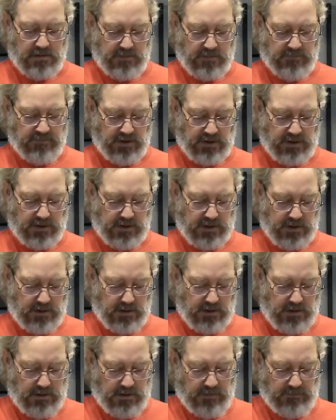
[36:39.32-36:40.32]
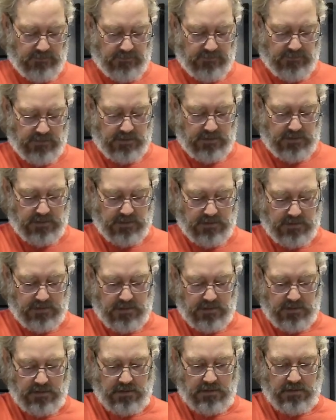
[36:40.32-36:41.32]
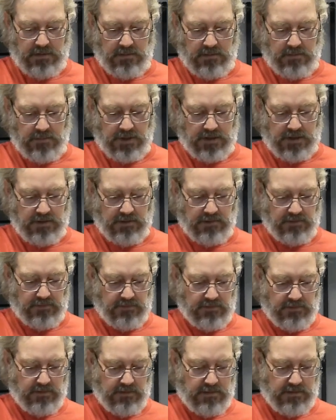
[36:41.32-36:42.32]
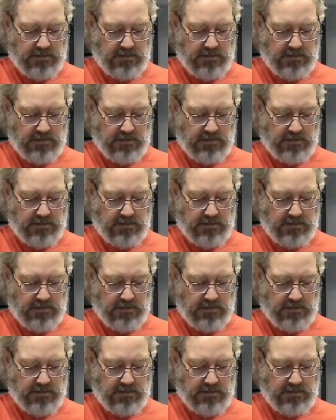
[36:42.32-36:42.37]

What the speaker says: If I can get enough. Because